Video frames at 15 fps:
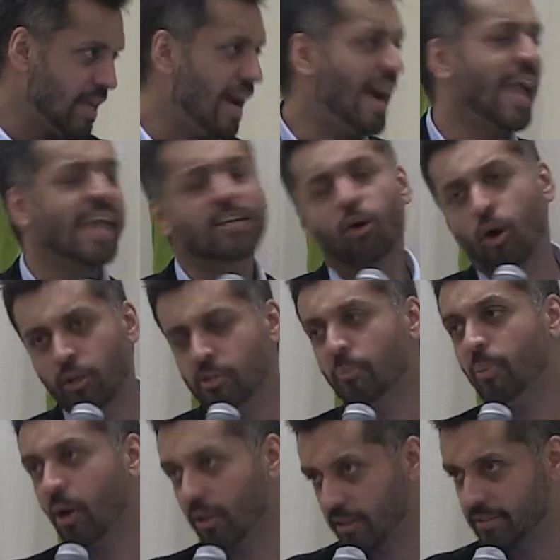I hate all your
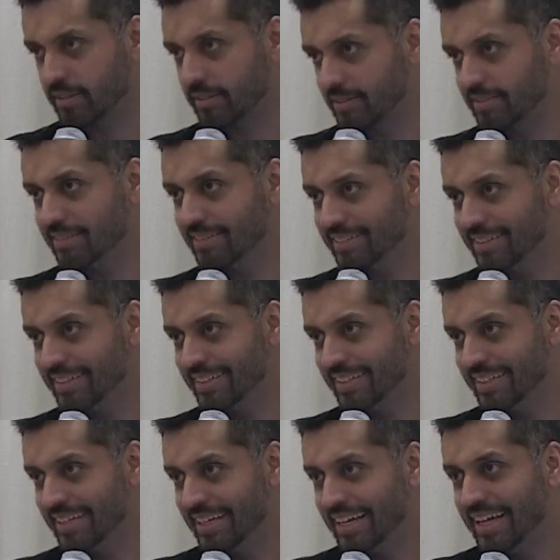politics.
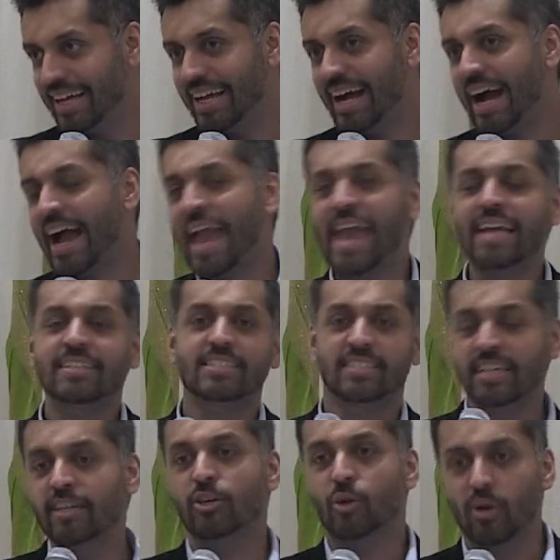I hate
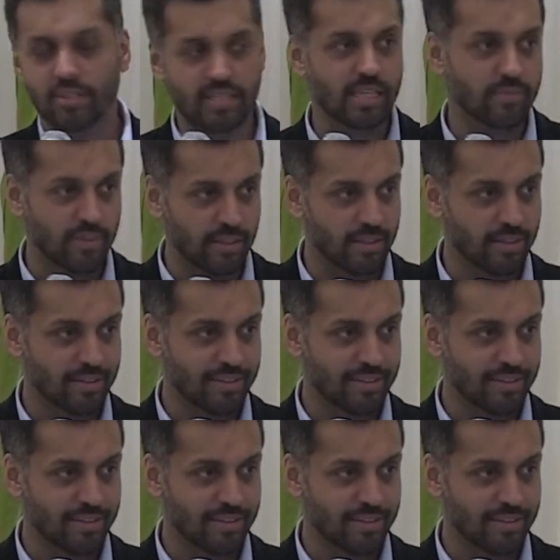seeing you on TV.